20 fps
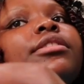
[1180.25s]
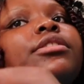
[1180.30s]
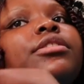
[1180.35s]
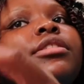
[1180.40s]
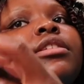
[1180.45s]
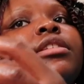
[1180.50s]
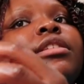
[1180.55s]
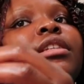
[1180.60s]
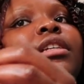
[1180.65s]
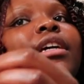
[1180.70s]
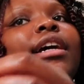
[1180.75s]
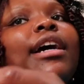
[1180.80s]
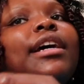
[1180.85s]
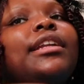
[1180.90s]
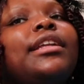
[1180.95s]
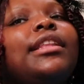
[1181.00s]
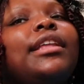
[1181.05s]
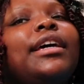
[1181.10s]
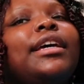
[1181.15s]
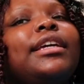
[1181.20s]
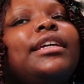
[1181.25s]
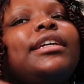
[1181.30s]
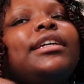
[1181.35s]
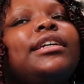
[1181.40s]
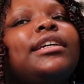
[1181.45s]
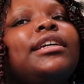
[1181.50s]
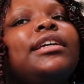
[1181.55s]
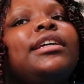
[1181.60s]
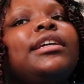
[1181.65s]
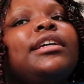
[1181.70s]
just to kind of
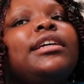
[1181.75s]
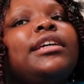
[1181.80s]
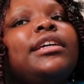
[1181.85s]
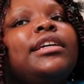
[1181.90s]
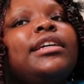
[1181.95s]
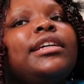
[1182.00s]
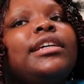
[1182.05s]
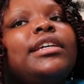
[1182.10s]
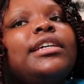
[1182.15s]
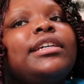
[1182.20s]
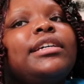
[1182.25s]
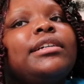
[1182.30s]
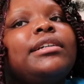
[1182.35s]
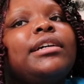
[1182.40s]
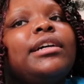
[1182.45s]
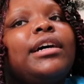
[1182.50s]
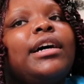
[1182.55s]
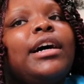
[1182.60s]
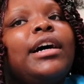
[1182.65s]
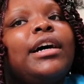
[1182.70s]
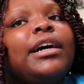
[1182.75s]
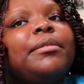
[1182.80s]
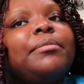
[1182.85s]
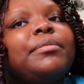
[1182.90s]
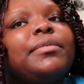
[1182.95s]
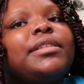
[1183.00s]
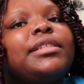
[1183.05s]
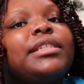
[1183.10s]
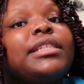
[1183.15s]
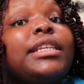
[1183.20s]

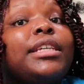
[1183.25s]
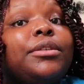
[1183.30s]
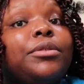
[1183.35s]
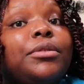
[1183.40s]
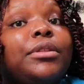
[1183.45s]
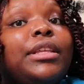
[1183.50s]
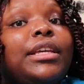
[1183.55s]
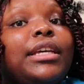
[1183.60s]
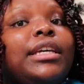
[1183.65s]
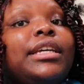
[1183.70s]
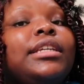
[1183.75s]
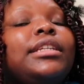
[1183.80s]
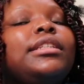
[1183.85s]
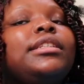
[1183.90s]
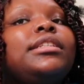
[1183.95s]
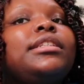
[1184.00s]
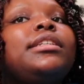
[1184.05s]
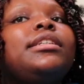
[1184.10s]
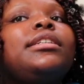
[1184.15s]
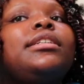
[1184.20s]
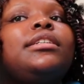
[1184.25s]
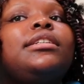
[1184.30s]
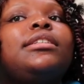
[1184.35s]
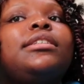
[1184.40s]
like seal the end